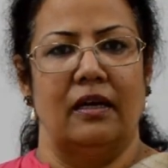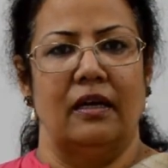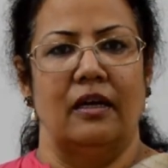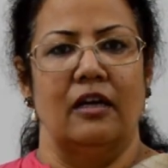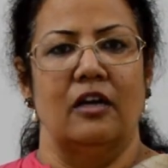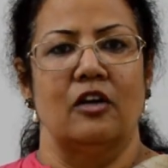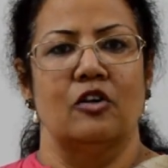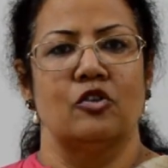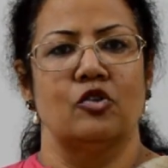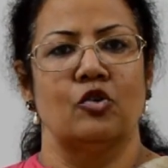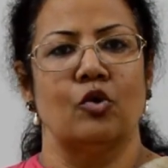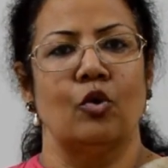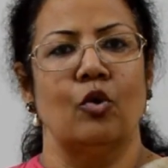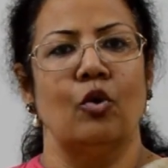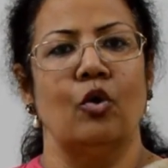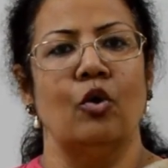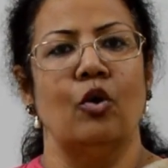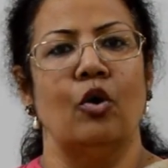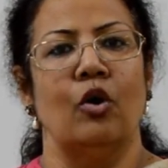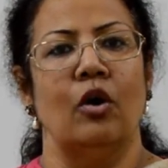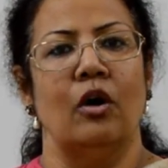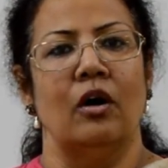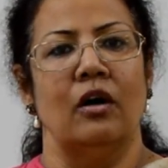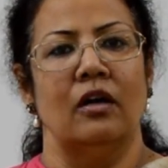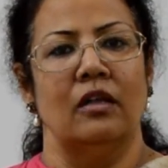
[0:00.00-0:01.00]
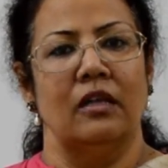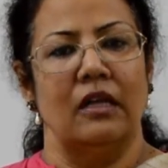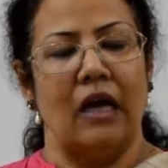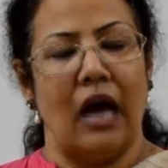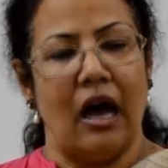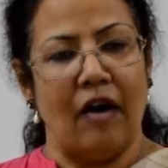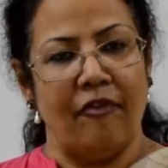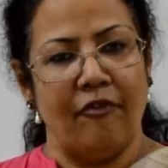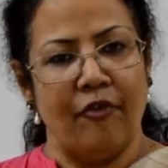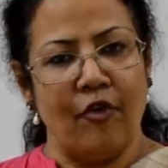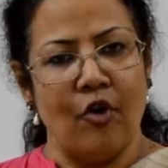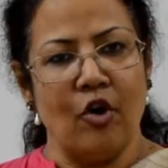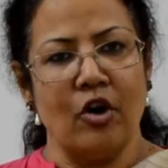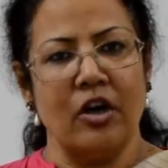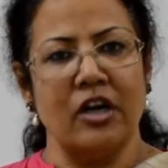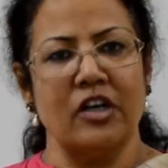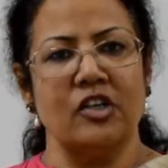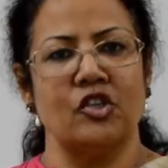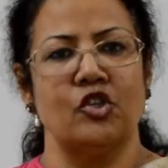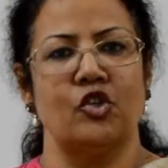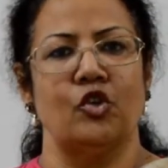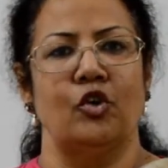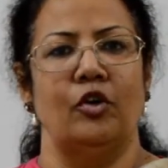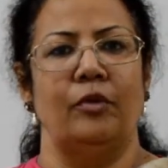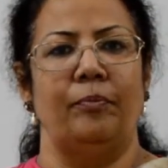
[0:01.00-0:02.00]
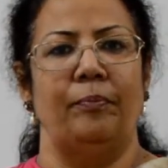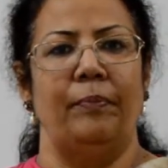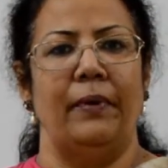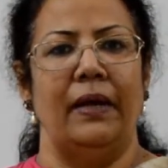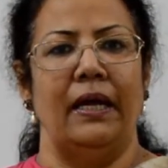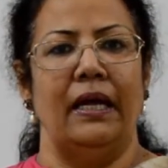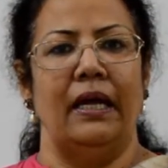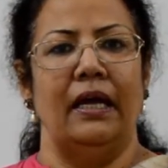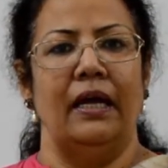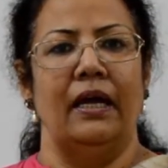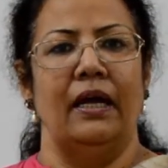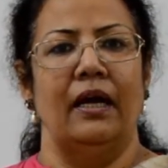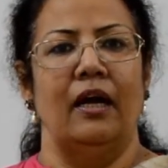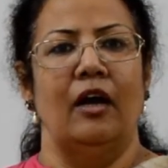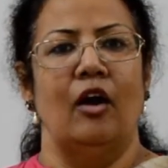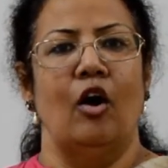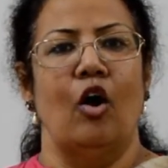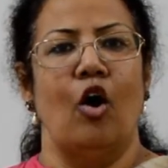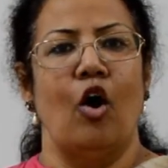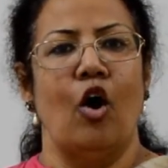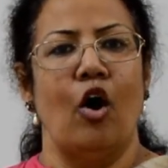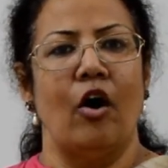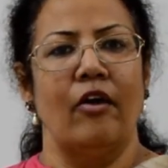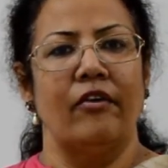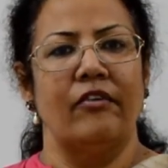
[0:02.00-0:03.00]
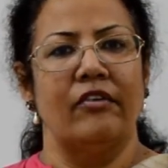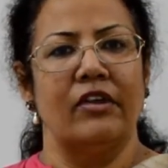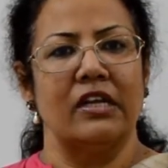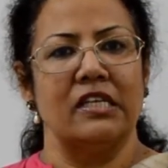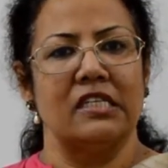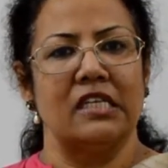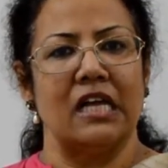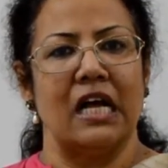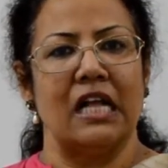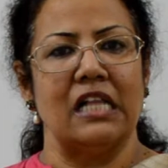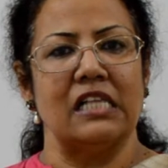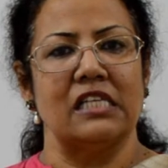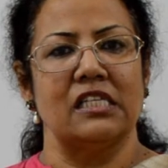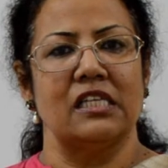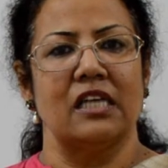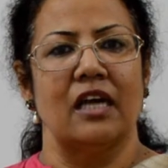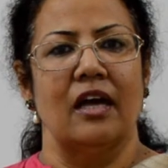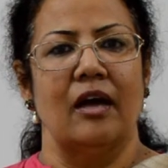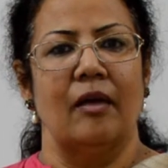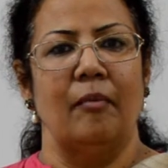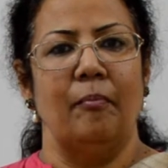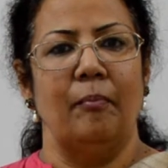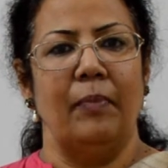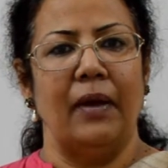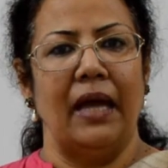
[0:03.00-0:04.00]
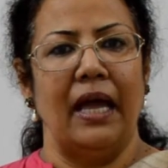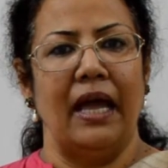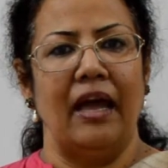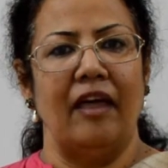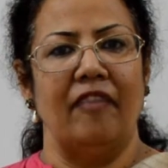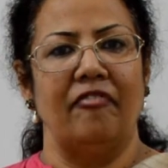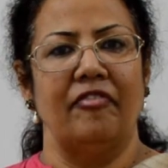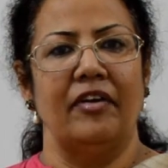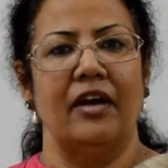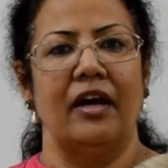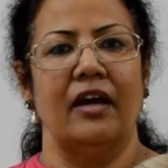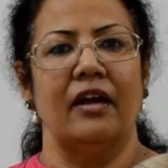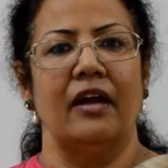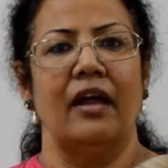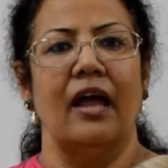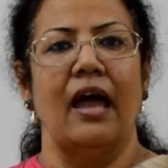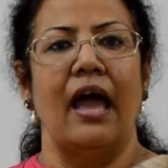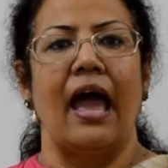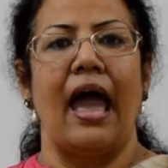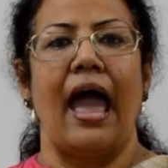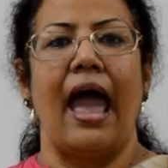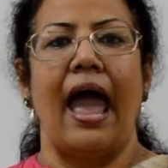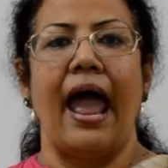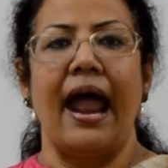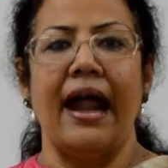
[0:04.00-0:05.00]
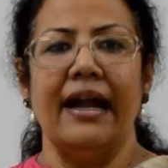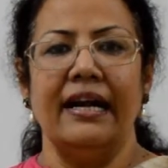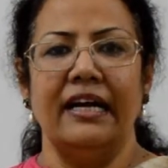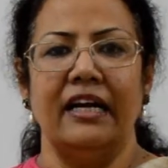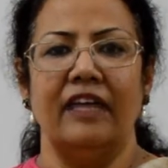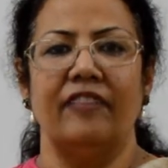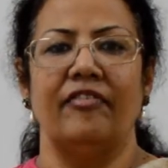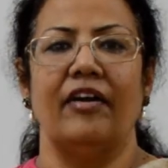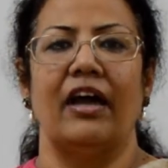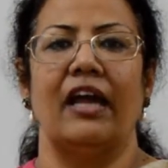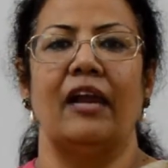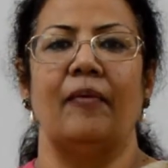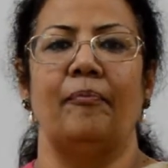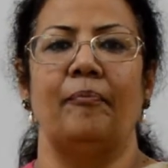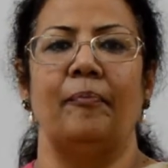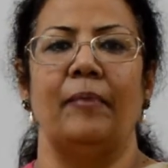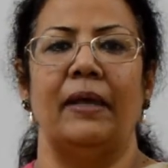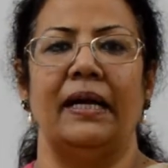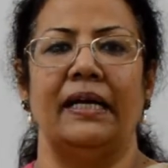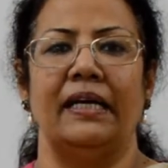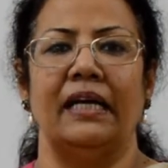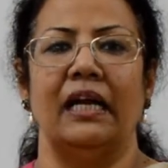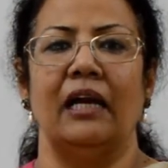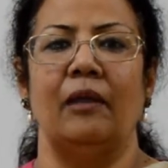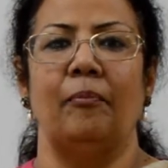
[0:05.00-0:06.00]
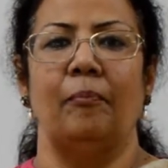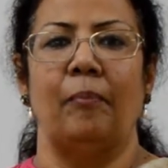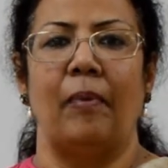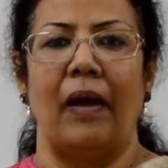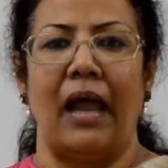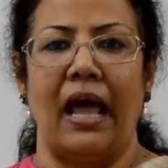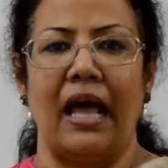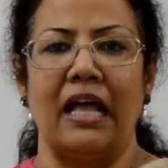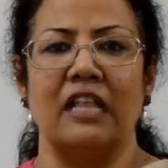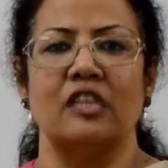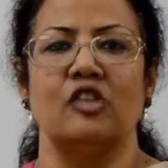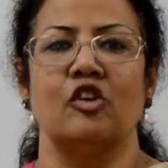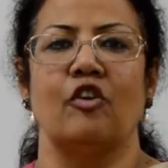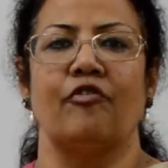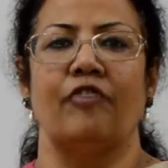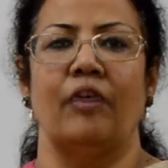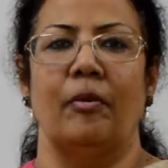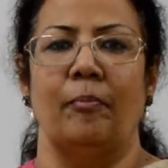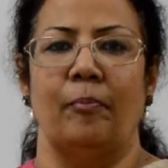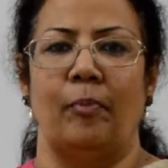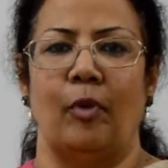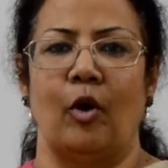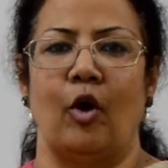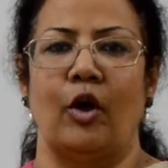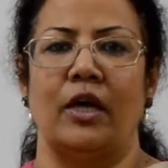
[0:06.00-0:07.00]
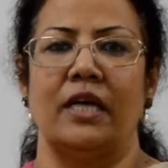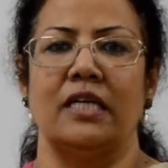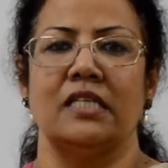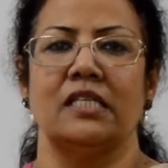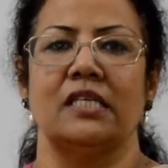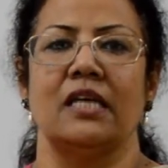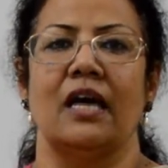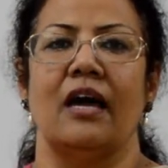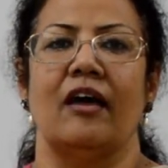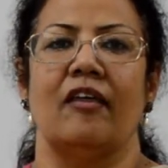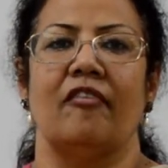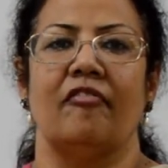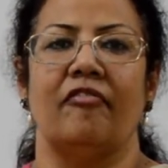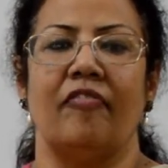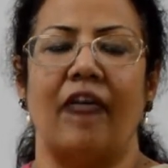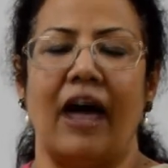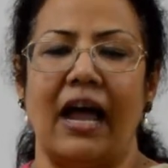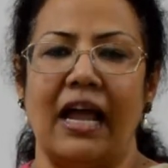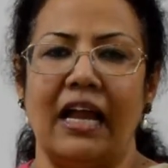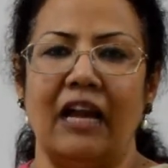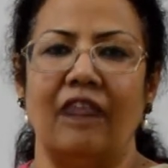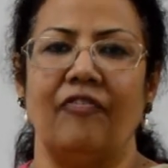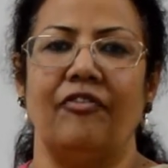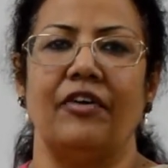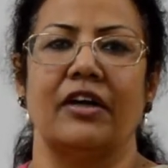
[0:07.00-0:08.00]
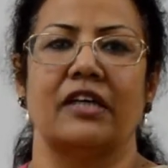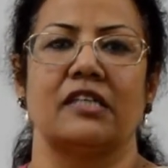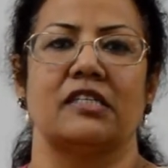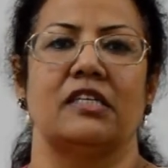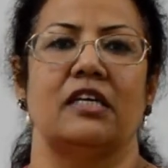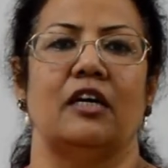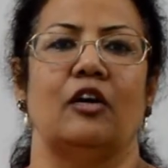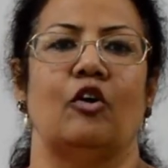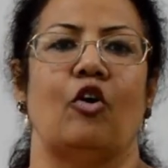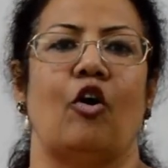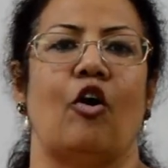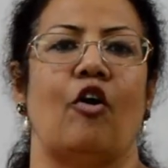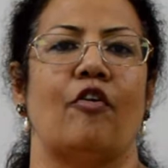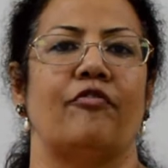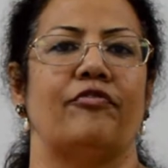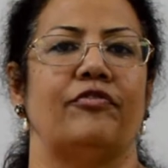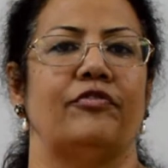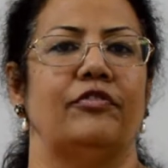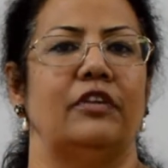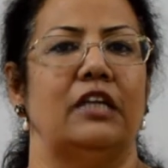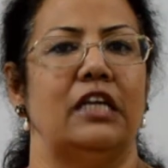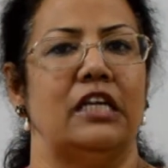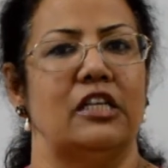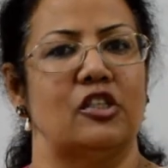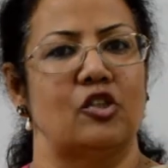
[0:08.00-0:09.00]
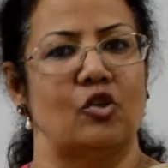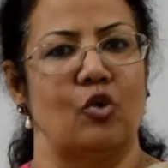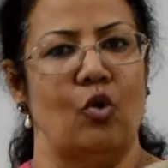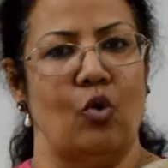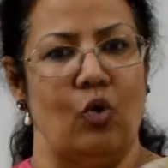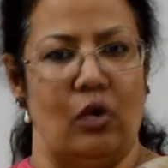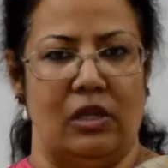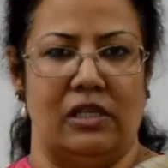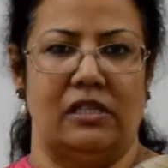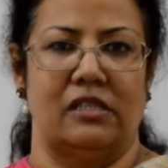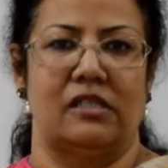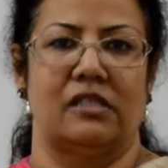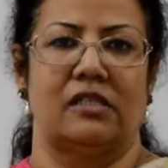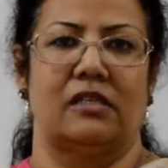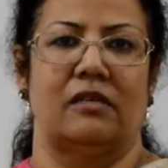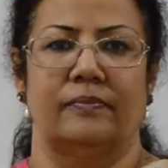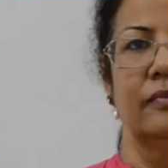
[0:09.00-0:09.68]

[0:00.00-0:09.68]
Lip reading: So a focus should be on results, behavior and developmental plans of employees while fixing off these goals.